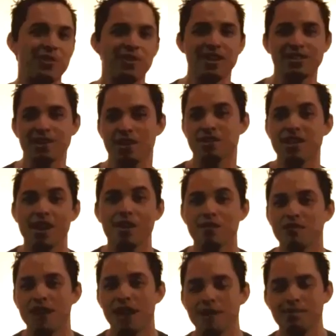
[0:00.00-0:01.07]
that the things that
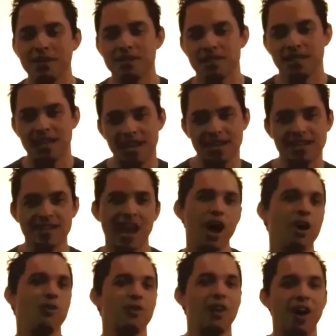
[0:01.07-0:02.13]
terrified me as a kid
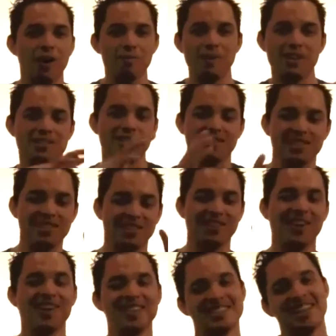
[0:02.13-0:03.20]
now are basically the
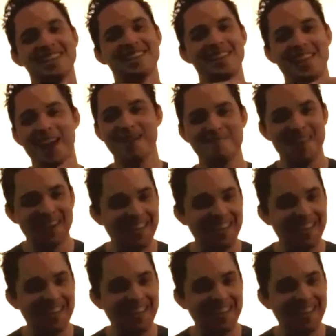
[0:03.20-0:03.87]
content that I